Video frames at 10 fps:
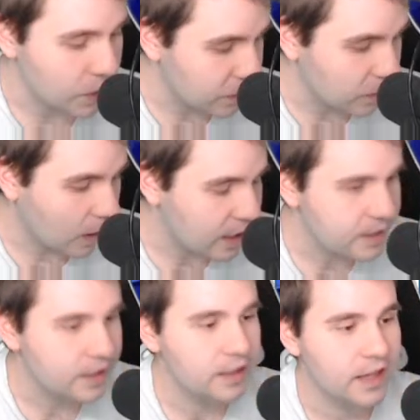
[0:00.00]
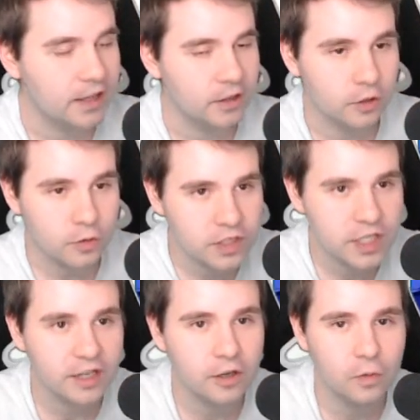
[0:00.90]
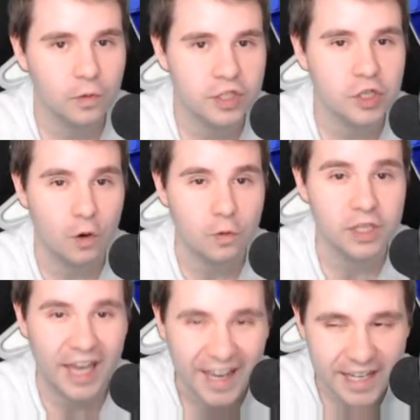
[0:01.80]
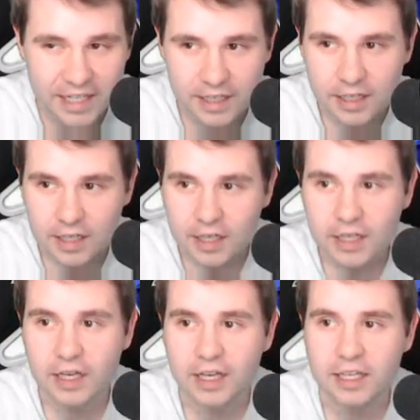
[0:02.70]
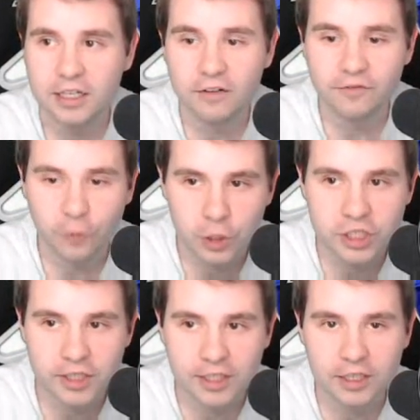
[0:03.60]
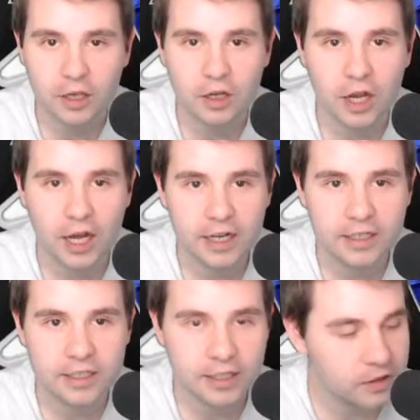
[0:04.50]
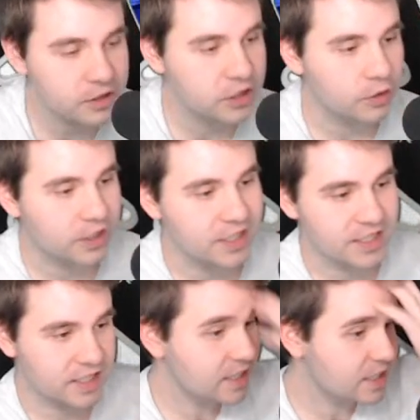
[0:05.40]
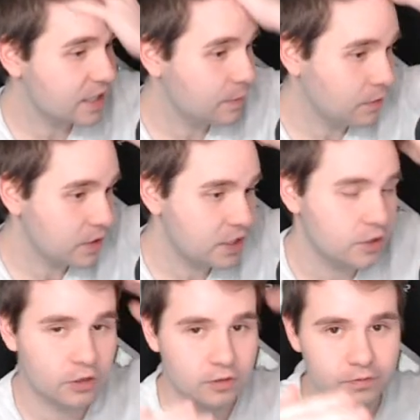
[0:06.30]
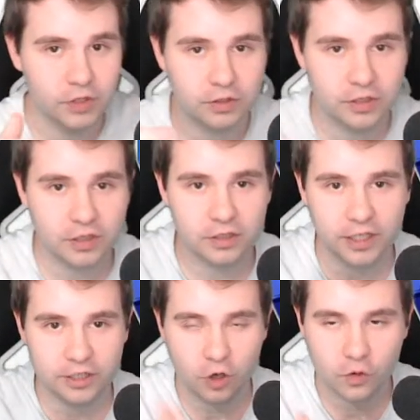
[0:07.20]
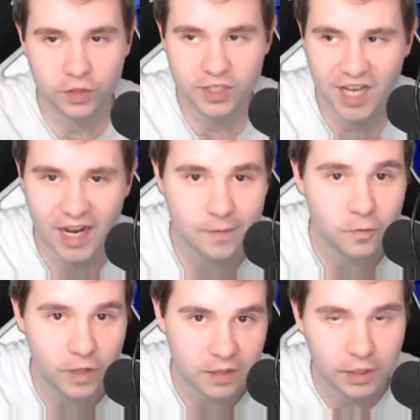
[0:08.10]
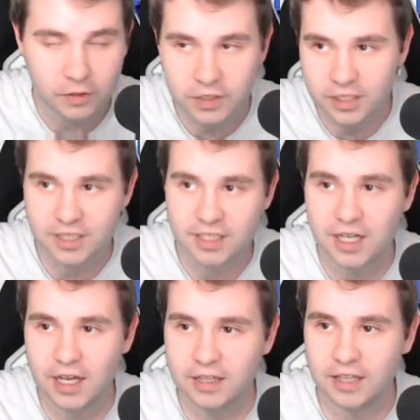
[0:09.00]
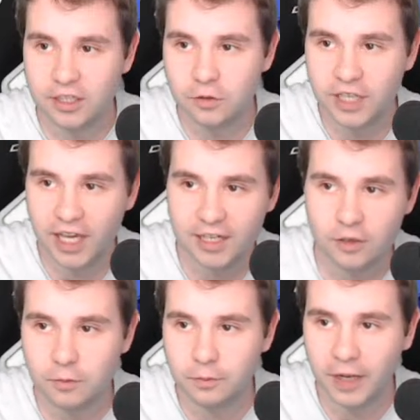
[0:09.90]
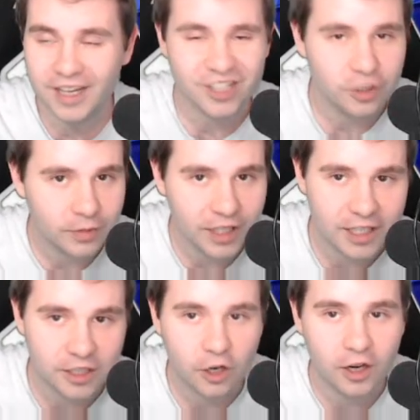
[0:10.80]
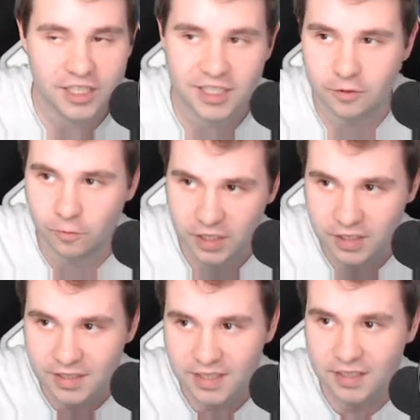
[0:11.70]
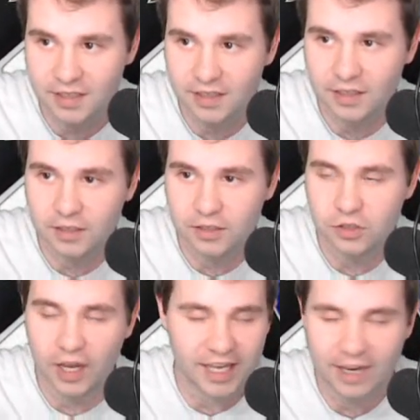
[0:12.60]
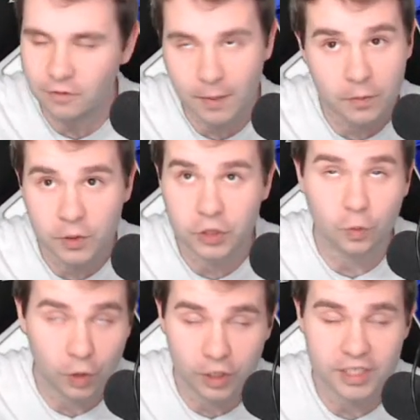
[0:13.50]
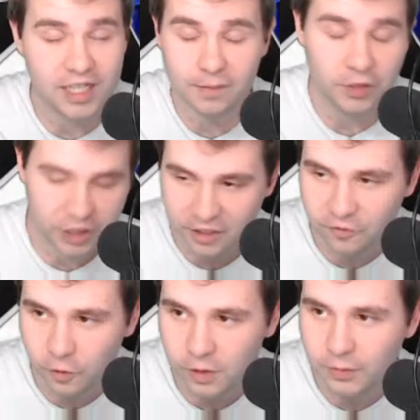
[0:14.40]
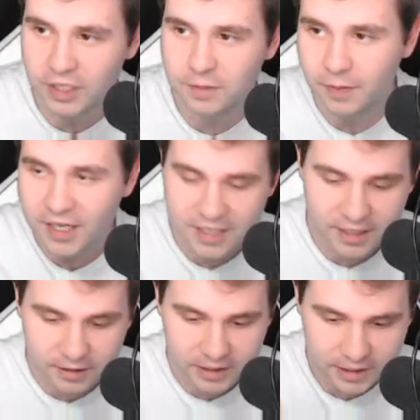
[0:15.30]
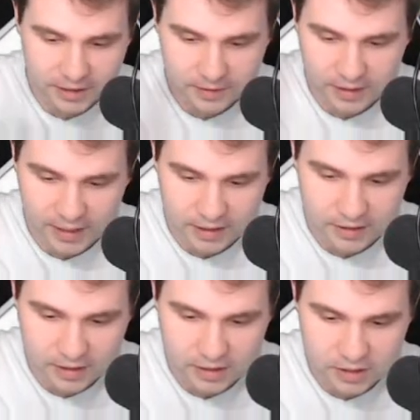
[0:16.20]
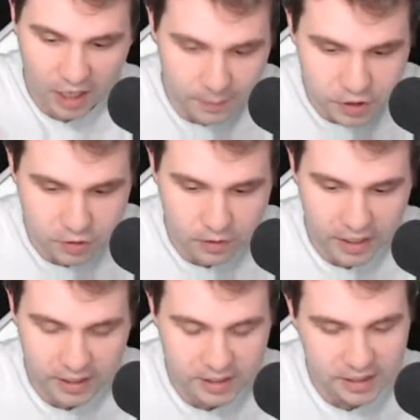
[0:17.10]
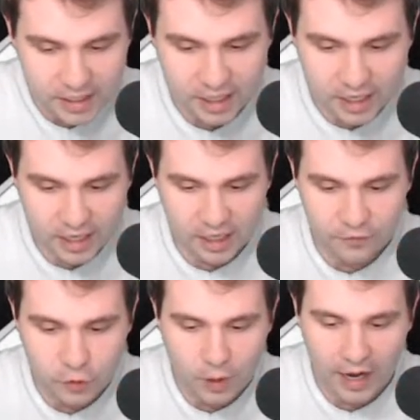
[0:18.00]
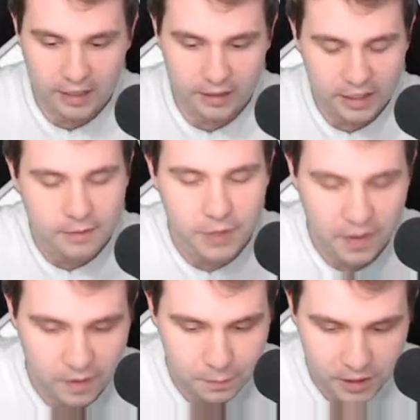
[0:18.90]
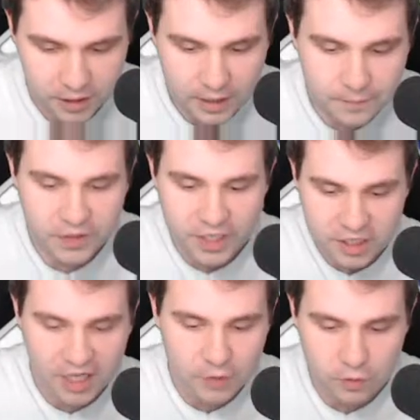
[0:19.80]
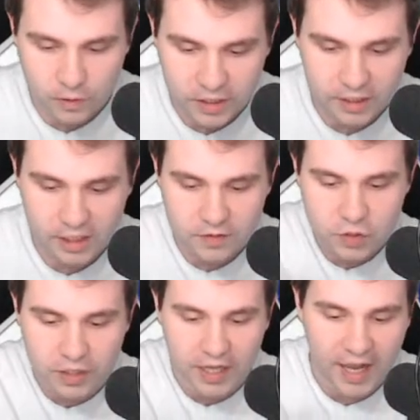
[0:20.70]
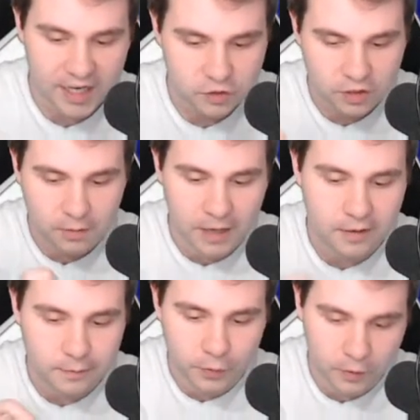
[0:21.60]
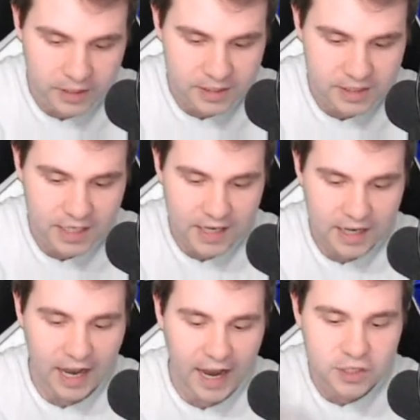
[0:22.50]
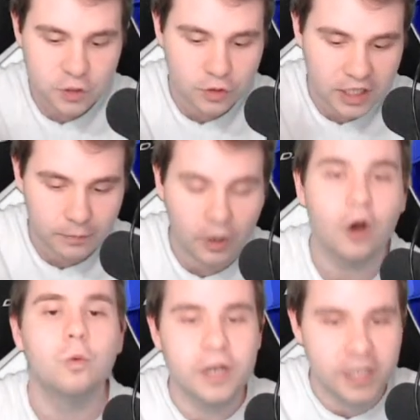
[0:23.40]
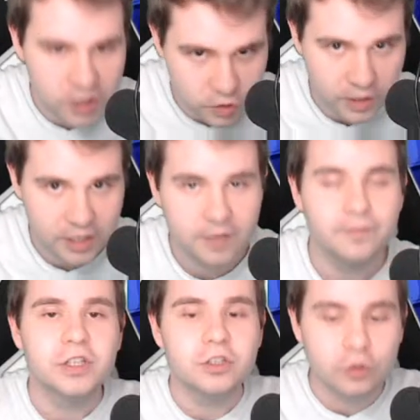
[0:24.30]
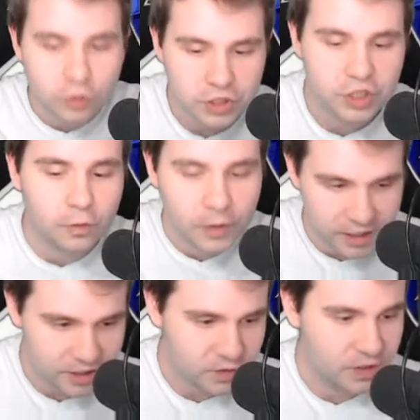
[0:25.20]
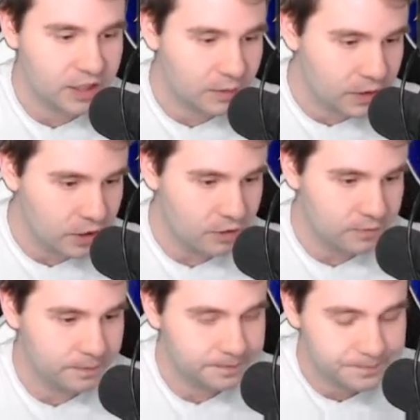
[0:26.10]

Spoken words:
we thought that losing was okay. It unfortunately kills your consistency bonus, your like over time win bonus that you get by accumulating constant wins. So I can't remember what the word is that I'm looking for, but it basically kind of stops you. It's like if you like in PvP, each time you win, it gives you an extra amount of points as you keep a winning streak. You lose your winning streak. There we go.